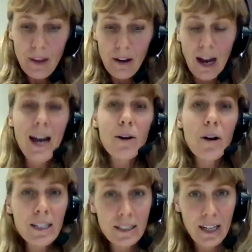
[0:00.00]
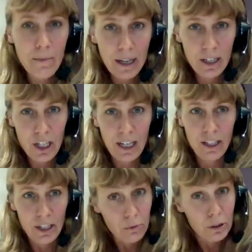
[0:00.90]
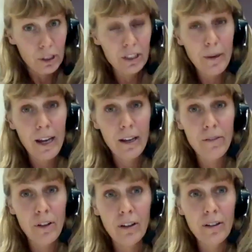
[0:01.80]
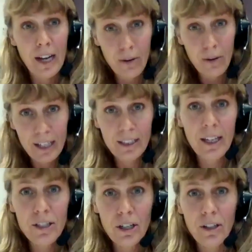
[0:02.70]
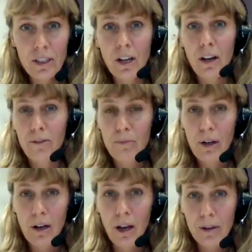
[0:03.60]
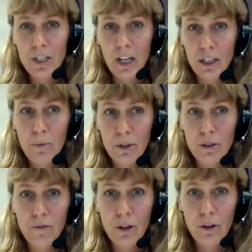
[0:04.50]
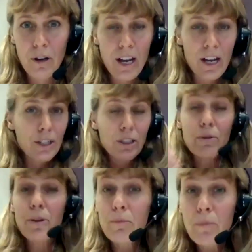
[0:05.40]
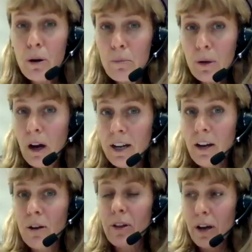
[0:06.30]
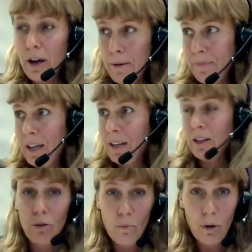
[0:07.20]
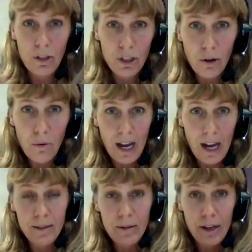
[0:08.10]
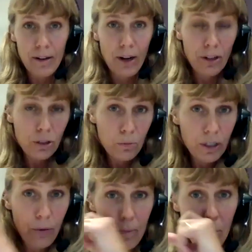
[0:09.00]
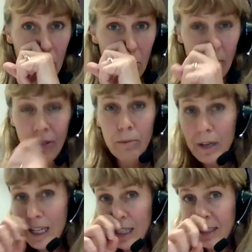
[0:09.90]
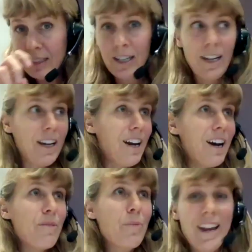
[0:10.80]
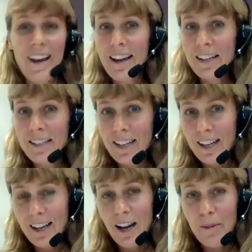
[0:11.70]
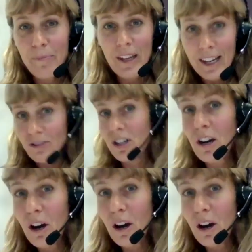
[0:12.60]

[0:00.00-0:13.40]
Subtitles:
how has that made a change in audience behavior? How has that turned the dial from a climate change point of view? So at the moment, I know that, you know, The One Show had an article with Zoe Ball and the bees. We had electric car